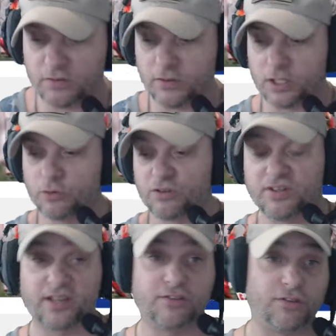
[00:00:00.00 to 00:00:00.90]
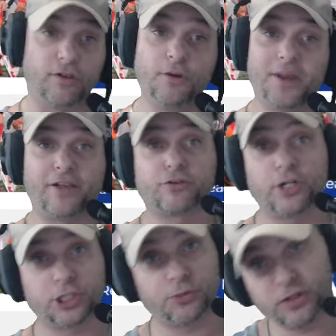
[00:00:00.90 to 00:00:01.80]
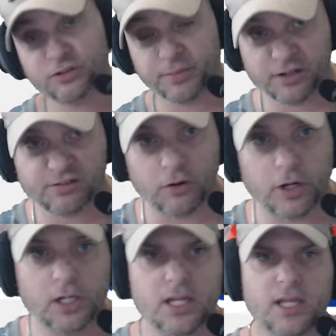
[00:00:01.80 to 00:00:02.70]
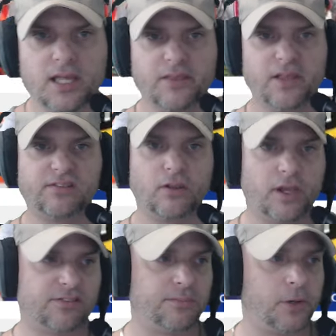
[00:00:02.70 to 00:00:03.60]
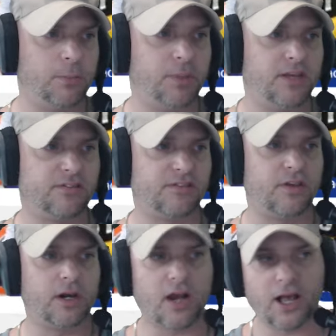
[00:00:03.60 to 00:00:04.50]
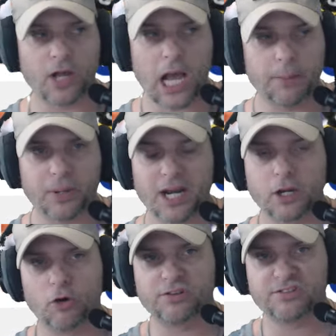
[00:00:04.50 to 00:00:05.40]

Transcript: the Houston Texans, and their pass rusher went to Minnesota. They still got some good pieces there. I'd probably go with